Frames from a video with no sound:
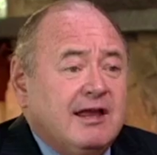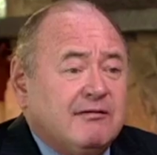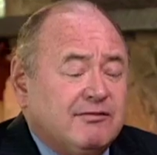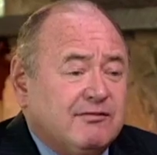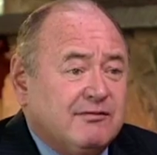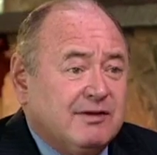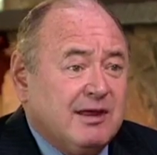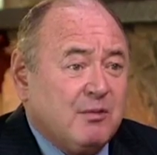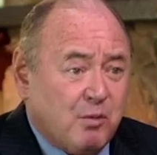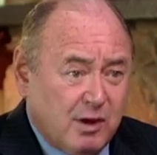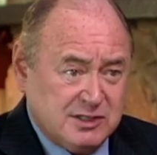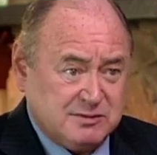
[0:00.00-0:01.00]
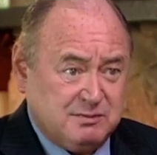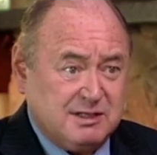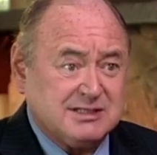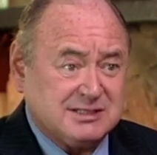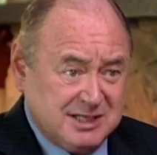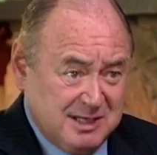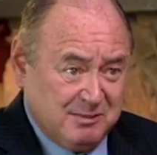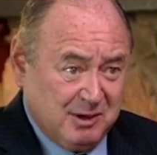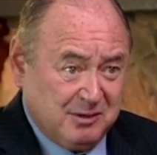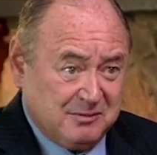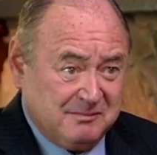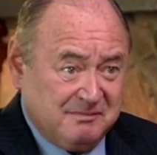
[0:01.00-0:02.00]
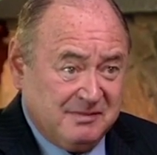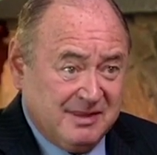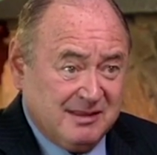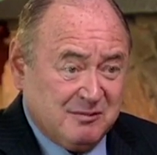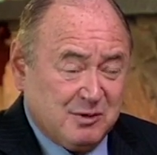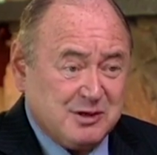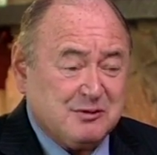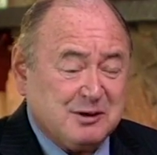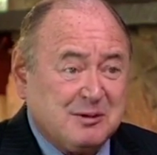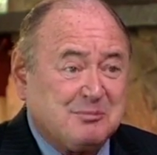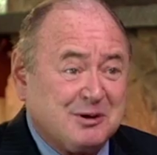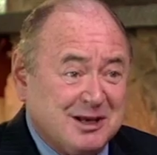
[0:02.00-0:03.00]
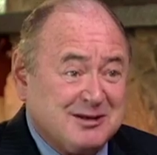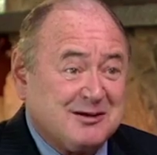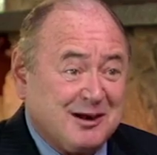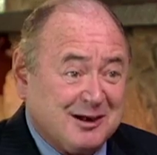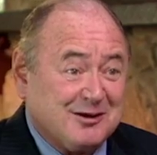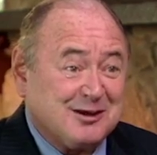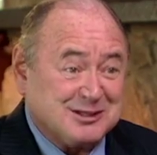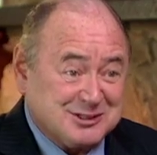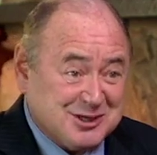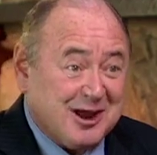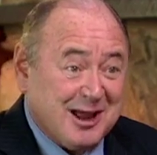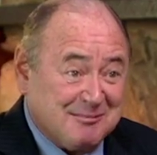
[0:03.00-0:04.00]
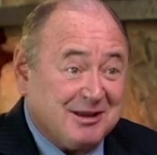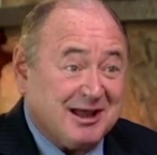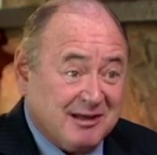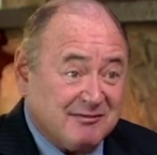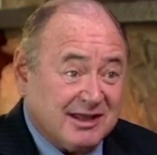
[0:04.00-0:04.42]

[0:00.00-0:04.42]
if it was placebo, we're doing a pretty darn good job of